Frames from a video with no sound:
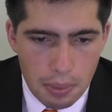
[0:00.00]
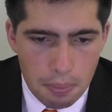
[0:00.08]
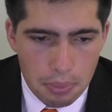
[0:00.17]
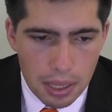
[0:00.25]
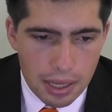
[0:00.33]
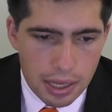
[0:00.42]

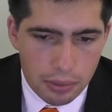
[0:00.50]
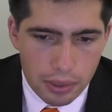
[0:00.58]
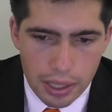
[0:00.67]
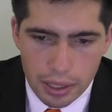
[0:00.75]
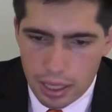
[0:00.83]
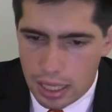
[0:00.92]
But
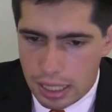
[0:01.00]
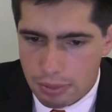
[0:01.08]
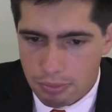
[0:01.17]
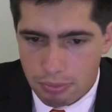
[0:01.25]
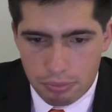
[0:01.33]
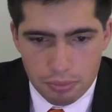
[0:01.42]
anyway,
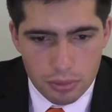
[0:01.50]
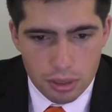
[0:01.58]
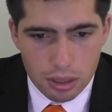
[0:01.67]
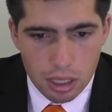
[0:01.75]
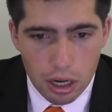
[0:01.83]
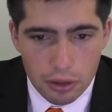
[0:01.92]

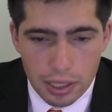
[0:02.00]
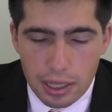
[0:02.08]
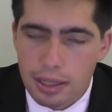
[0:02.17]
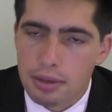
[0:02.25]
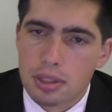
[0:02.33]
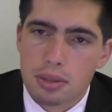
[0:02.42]
hope that
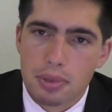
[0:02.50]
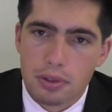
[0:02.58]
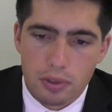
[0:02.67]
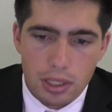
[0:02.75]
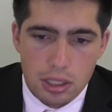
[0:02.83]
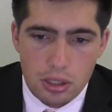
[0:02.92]
gives you a bit of
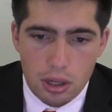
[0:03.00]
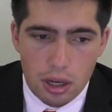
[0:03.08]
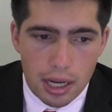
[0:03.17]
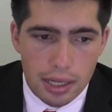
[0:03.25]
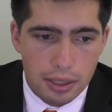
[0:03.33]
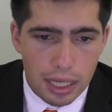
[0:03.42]
an
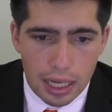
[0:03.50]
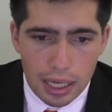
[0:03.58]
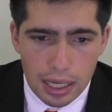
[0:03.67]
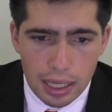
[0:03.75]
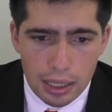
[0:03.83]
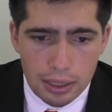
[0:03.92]
insight
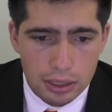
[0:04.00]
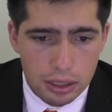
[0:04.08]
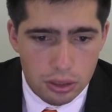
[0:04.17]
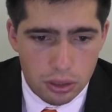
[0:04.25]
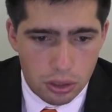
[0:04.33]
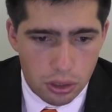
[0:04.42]

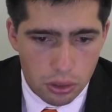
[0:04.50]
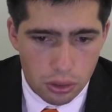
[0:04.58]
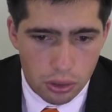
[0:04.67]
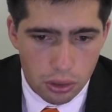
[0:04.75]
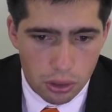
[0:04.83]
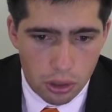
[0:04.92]

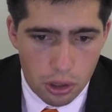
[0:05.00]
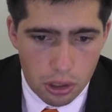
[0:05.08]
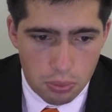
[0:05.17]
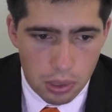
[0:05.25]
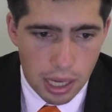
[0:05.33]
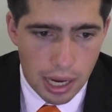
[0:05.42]
to who's
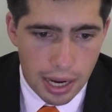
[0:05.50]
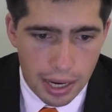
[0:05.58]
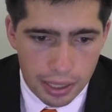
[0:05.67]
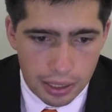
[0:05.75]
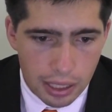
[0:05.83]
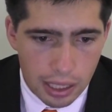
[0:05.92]

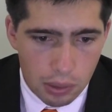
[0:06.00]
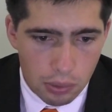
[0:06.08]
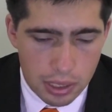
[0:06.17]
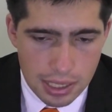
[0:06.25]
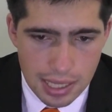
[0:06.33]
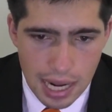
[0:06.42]
playing, what
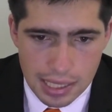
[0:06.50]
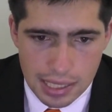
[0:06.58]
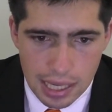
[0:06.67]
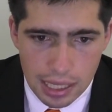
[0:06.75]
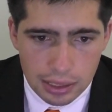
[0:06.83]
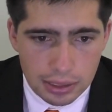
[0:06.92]
the stats
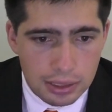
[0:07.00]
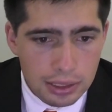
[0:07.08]
are.